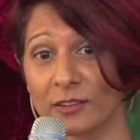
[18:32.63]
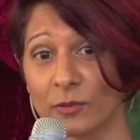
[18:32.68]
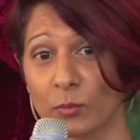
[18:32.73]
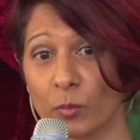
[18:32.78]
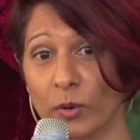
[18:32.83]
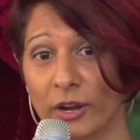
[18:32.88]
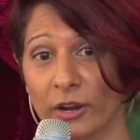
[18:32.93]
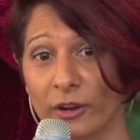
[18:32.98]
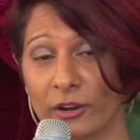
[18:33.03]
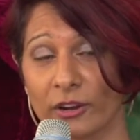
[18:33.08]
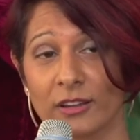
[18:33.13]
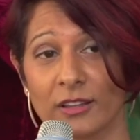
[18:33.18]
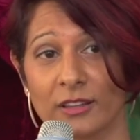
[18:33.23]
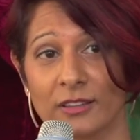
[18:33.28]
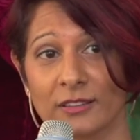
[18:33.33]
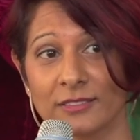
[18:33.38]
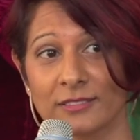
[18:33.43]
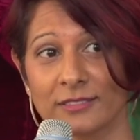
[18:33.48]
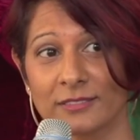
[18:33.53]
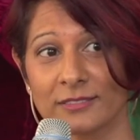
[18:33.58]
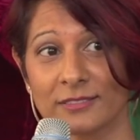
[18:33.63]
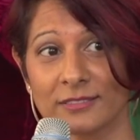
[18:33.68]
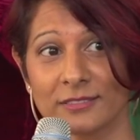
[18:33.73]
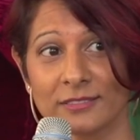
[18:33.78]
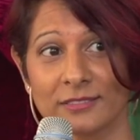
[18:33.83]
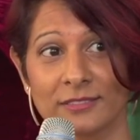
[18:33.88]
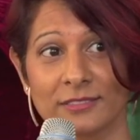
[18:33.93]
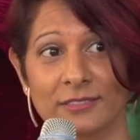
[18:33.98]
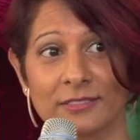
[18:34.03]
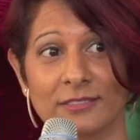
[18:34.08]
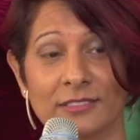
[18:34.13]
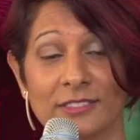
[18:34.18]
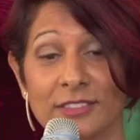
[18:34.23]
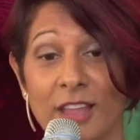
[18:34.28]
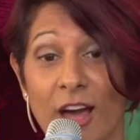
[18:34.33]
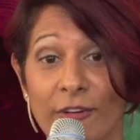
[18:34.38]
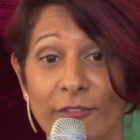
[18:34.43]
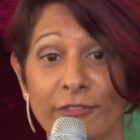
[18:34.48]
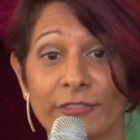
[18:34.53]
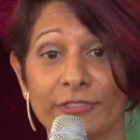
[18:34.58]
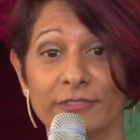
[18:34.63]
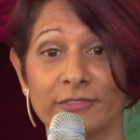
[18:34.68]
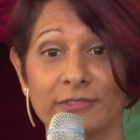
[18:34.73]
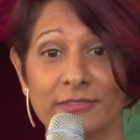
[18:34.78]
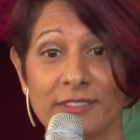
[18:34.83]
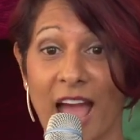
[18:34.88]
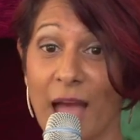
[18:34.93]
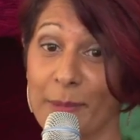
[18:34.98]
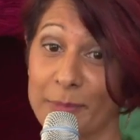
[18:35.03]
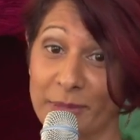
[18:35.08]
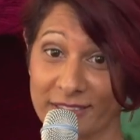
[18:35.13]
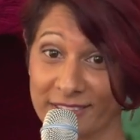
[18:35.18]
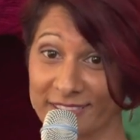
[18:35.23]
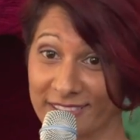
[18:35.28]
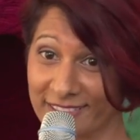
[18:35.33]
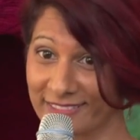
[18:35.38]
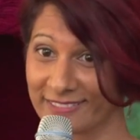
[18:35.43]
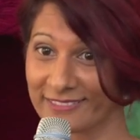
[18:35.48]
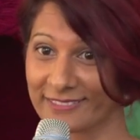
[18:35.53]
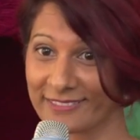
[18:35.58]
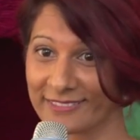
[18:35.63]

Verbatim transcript: where love happens.